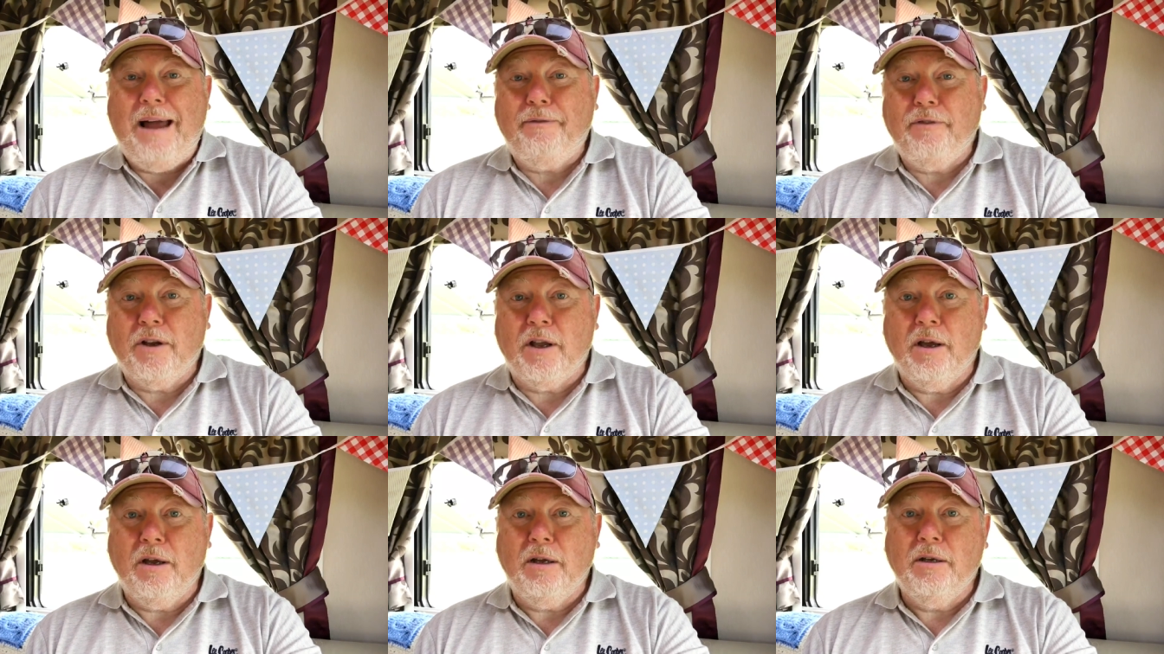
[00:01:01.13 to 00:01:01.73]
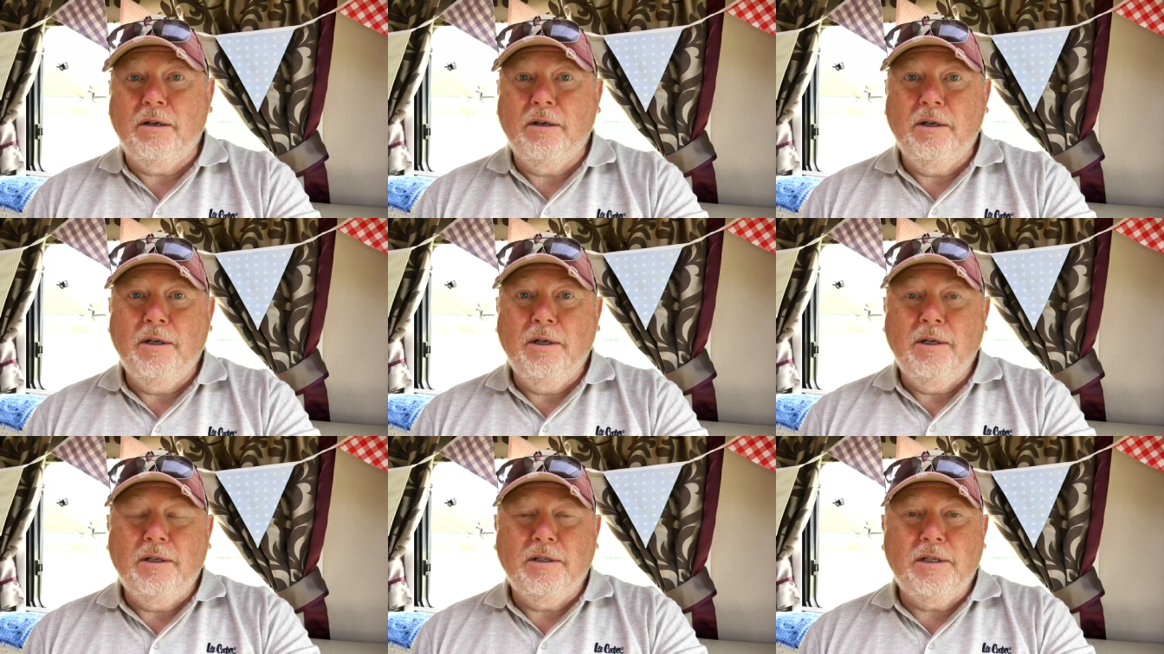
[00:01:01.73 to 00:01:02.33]
advocate
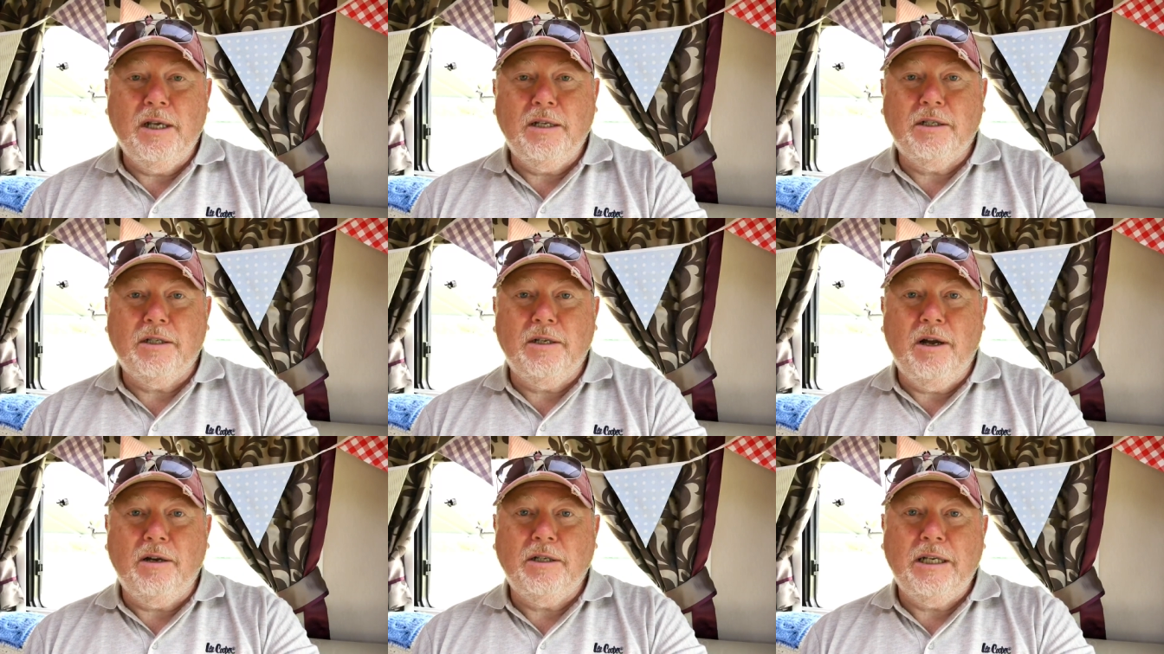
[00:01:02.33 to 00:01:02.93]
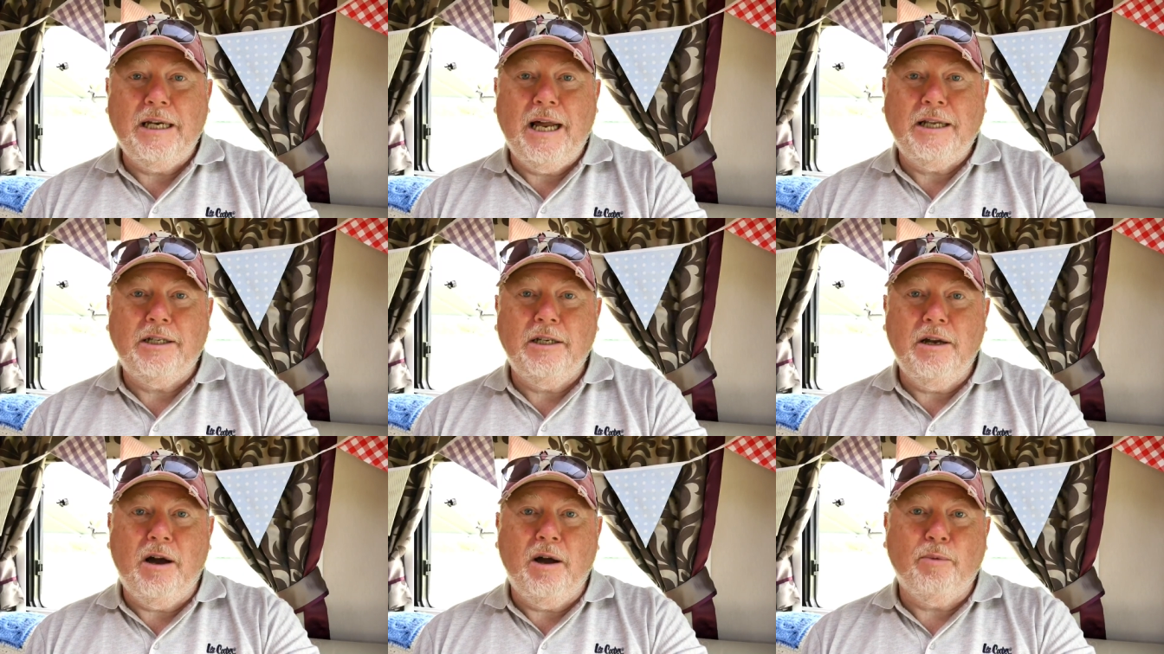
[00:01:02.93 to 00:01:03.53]
since
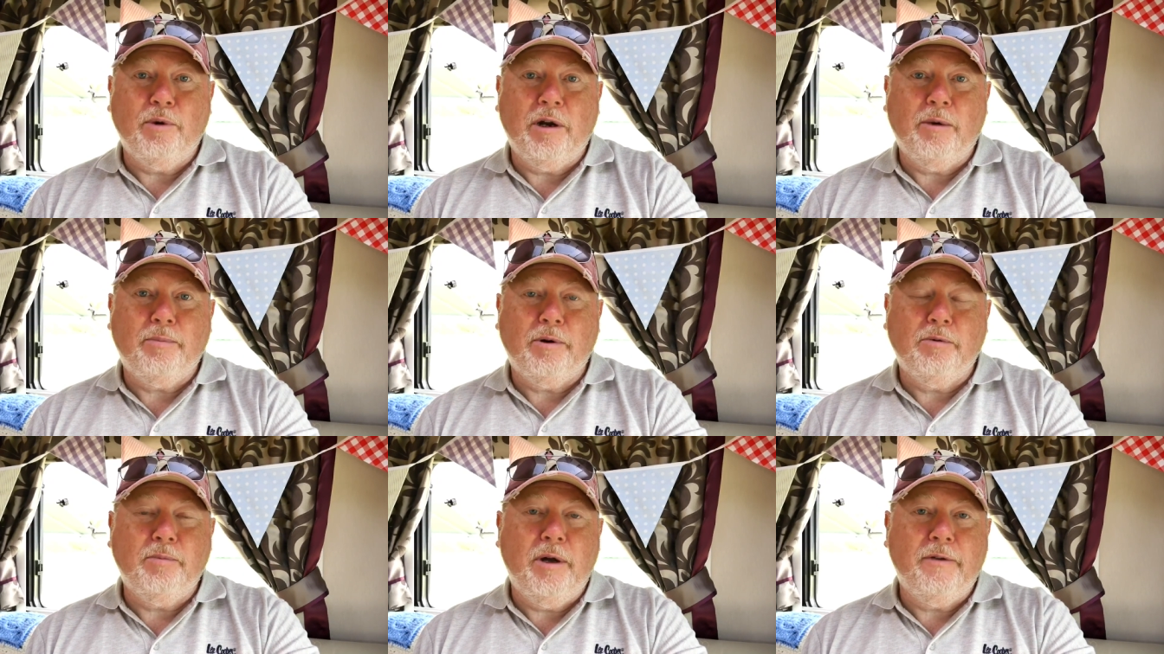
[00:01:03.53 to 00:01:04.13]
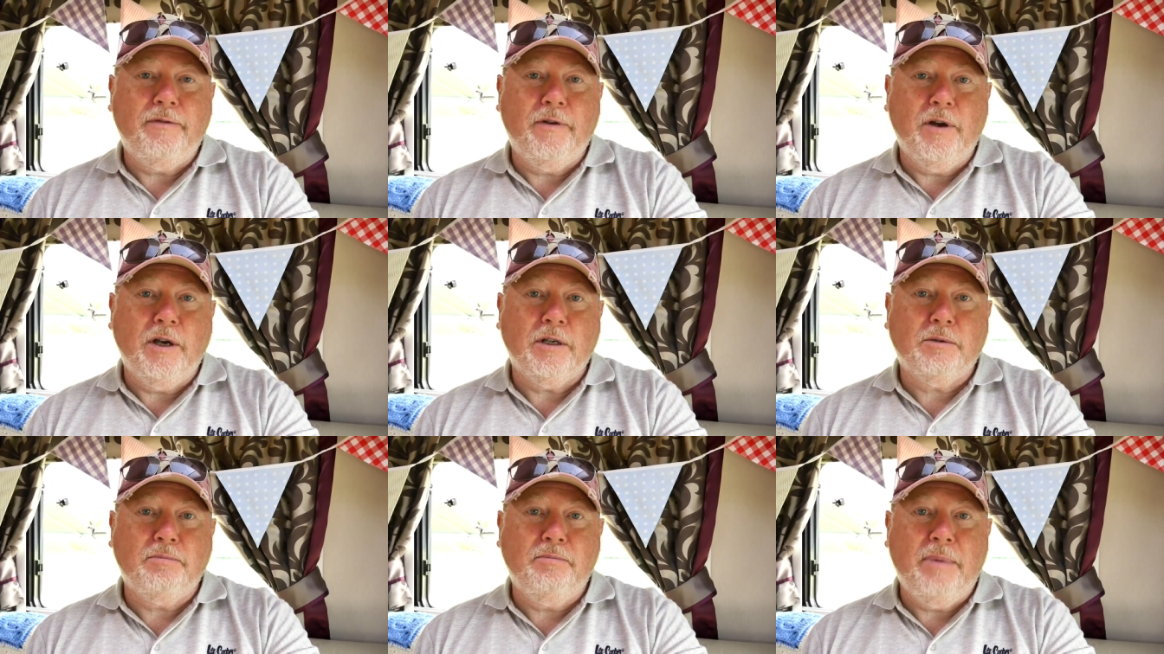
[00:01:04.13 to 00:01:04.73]
1989 when I bought my
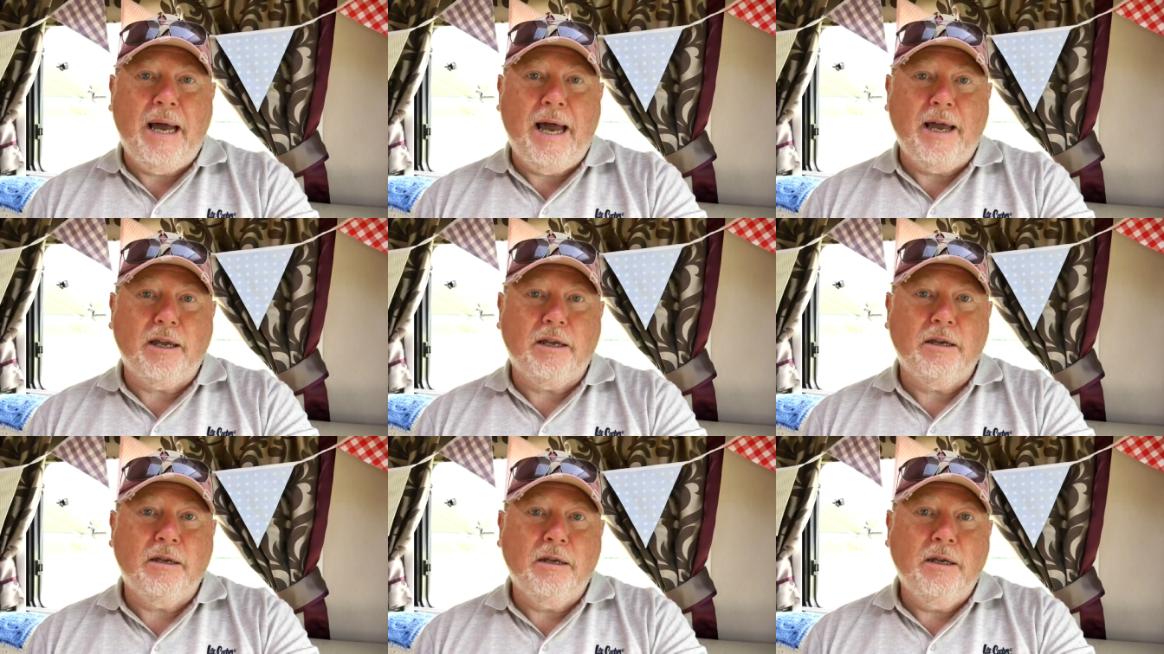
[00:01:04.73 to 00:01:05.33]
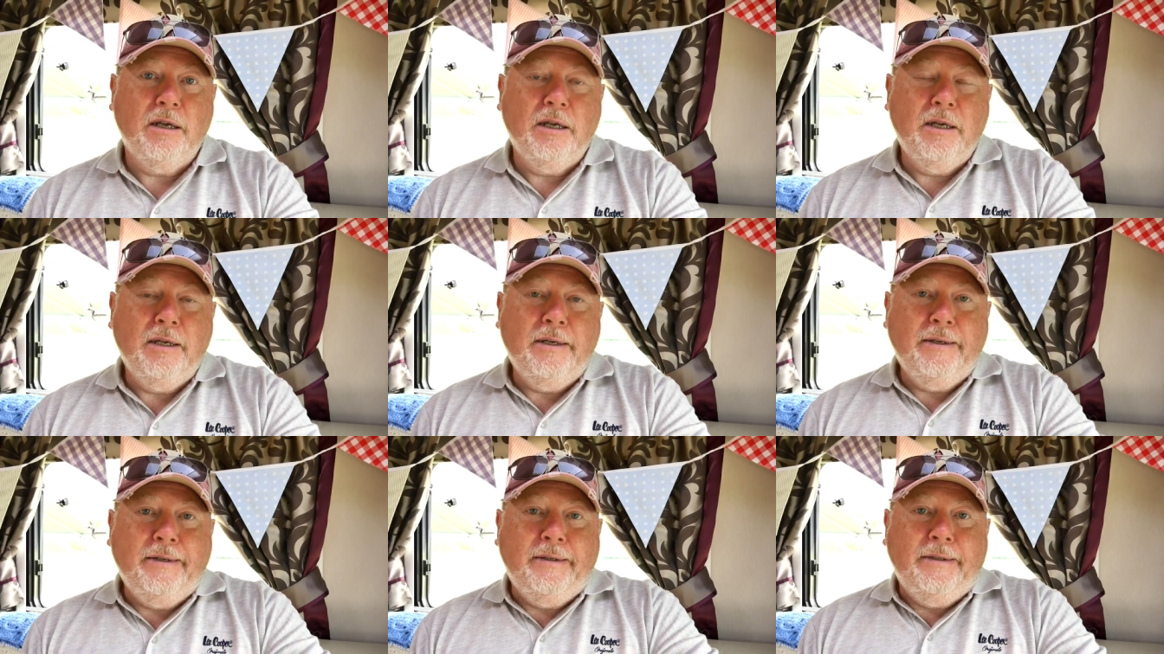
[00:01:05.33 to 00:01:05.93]
first Mac.
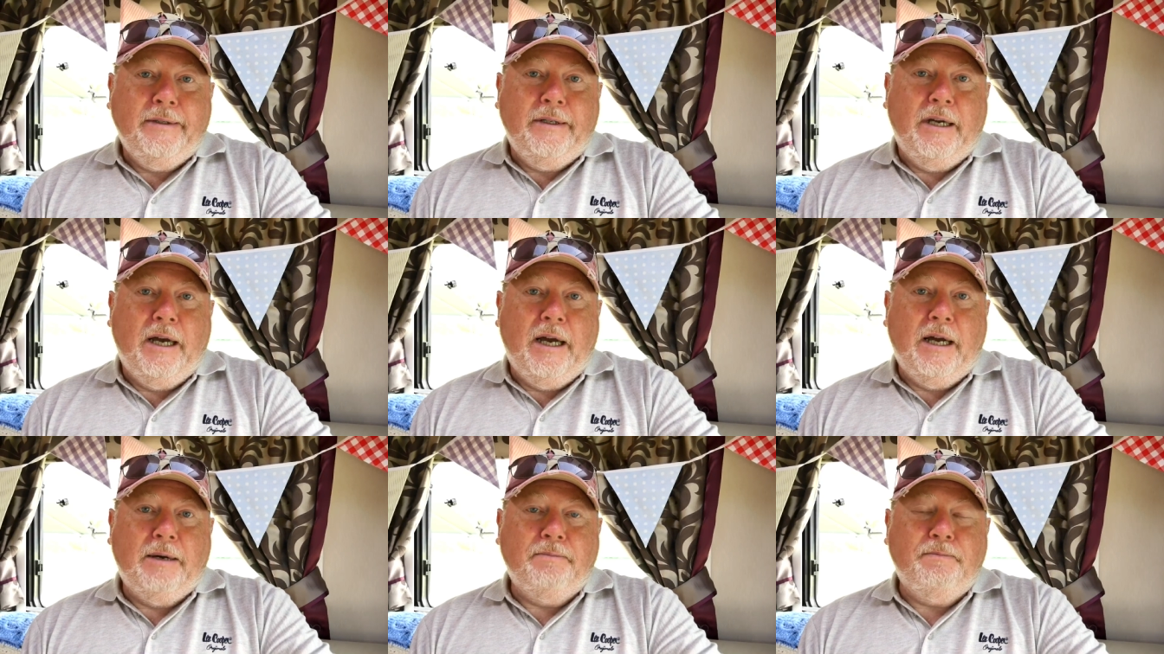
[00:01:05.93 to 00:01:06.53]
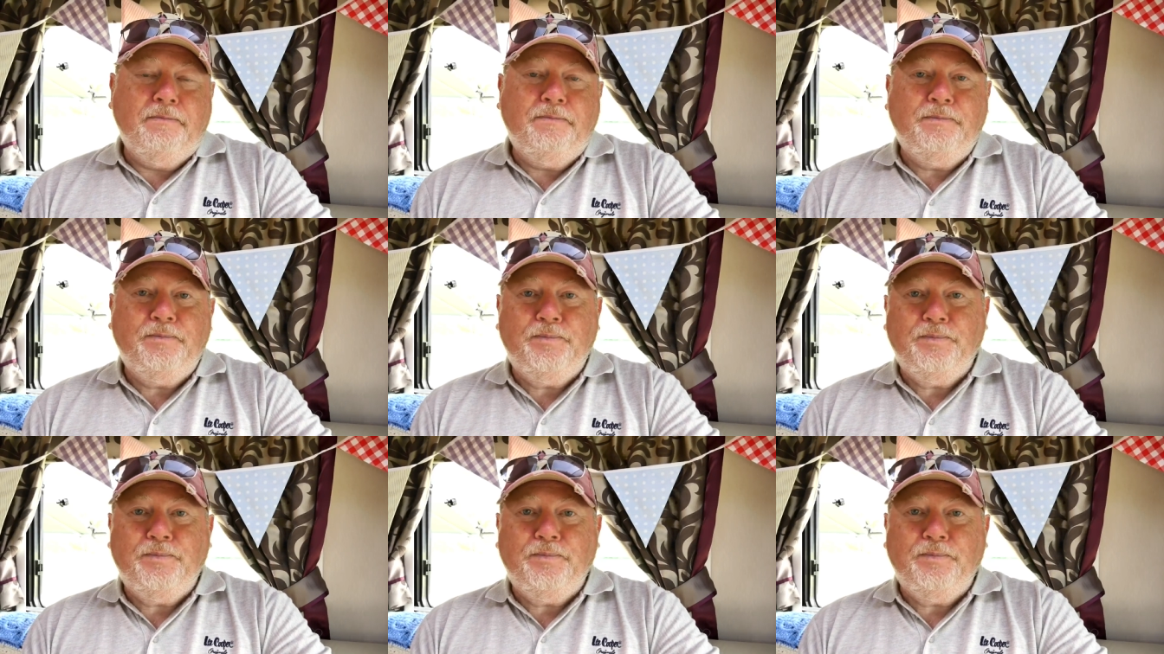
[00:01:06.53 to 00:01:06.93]
Um,